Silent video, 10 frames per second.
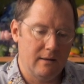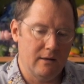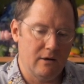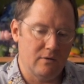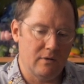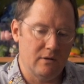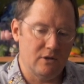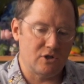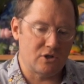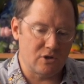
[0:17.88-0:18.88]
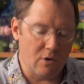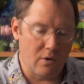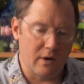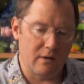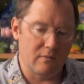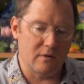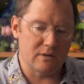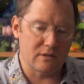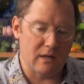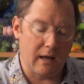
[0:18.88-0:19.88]
you know, the story
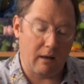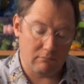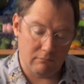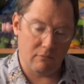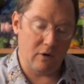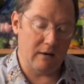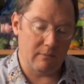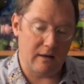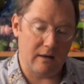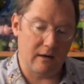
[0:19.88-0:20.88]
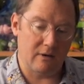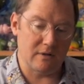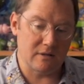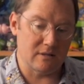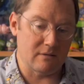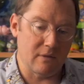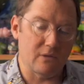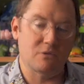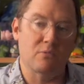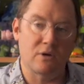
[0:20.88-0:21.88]
was like, wait a minute here, this is a
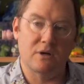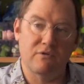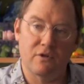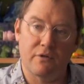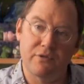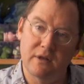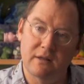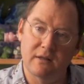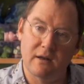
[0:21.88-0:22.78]
much more difficult thing than I